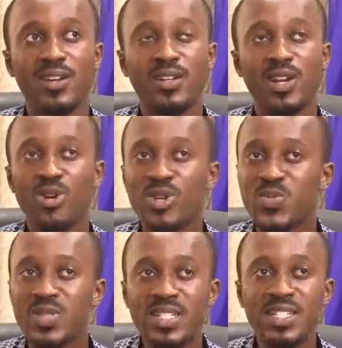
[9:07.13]
the laws
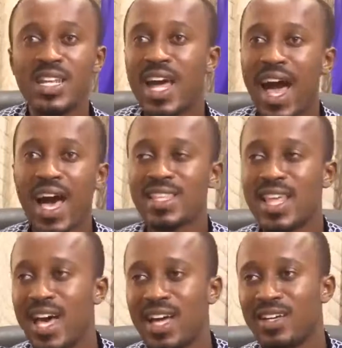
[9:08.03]
within the
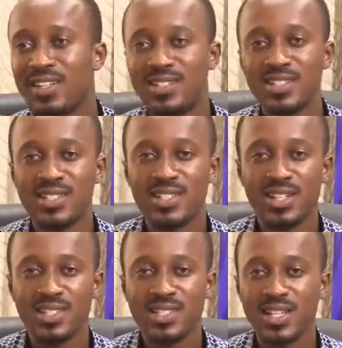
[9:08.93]
other
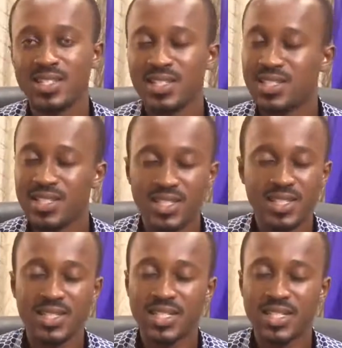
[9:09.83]
sectors